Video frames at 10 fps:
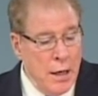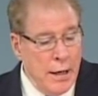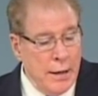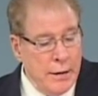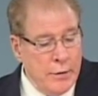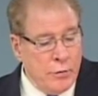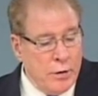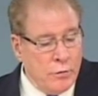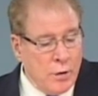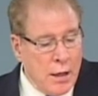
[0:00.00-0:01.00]
And he
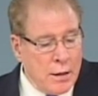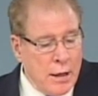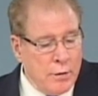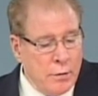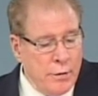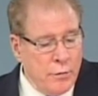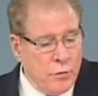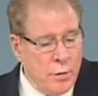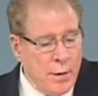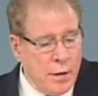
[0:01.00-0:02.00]
says, God delivers
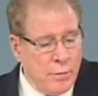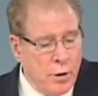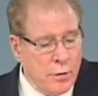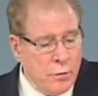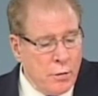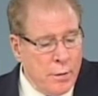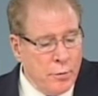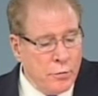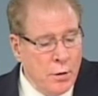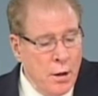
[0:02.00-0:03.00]
them out of all their troubles.